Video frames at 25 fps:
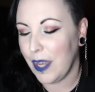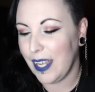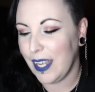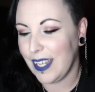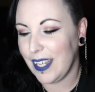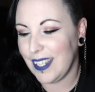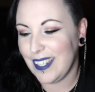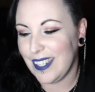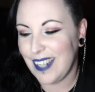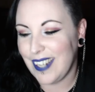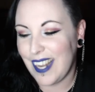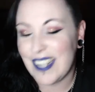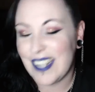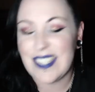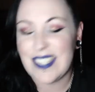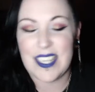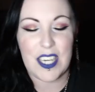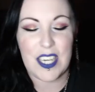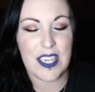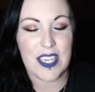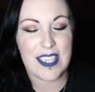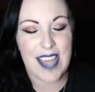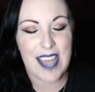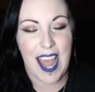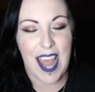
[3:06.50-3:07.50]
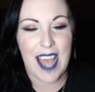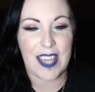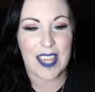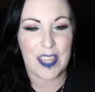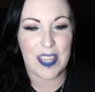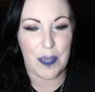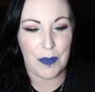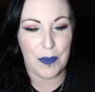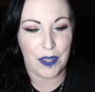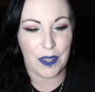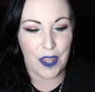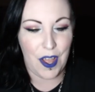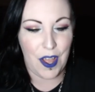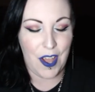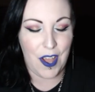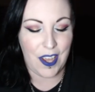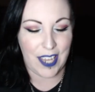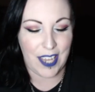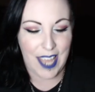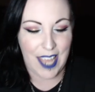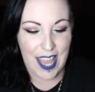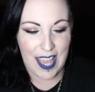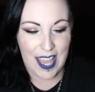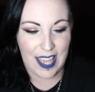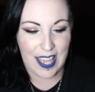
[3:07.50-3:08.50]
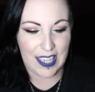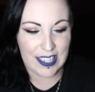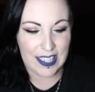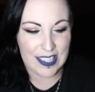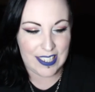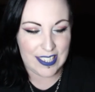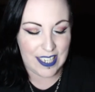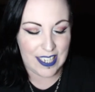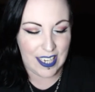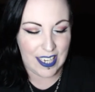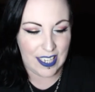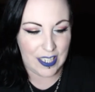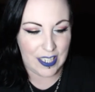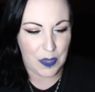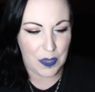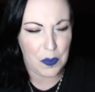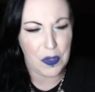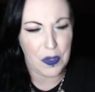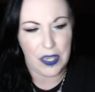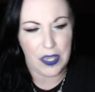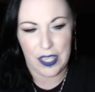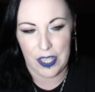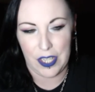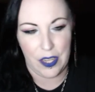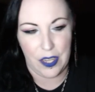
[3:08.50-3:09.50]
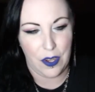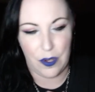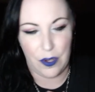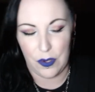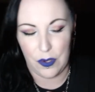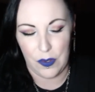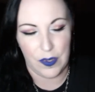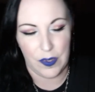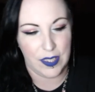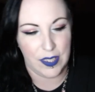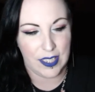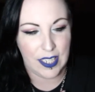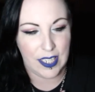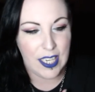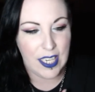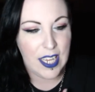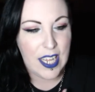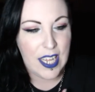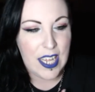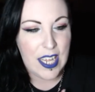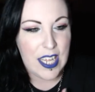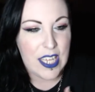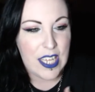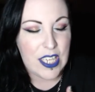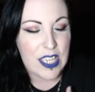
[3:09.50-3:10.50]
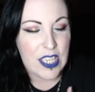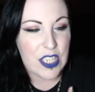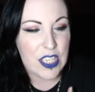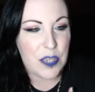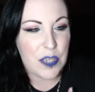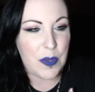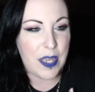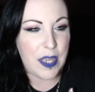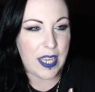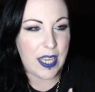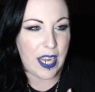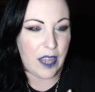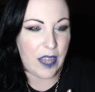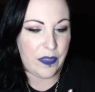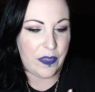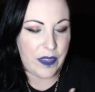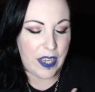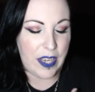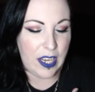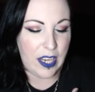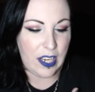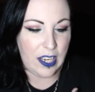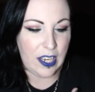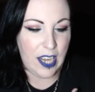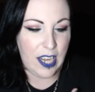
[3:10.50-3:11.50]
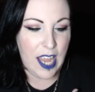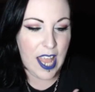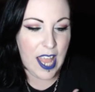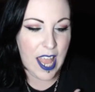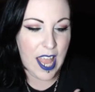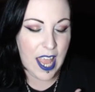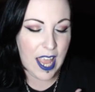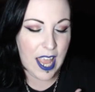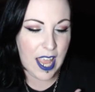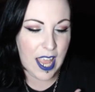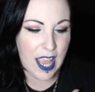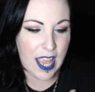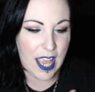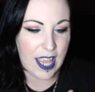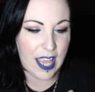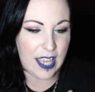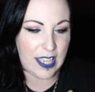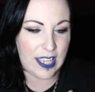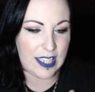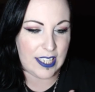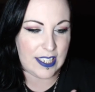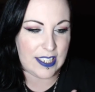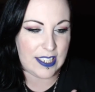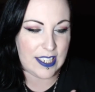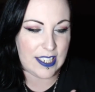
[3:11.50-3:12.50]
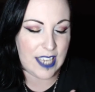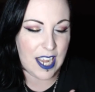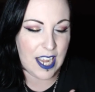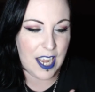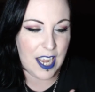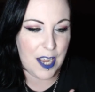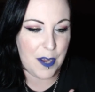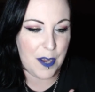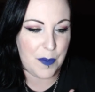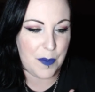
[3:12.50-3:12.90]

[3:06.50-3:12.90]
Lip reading: But I decided to tag them along, and they wanted to go. And so we get out there, and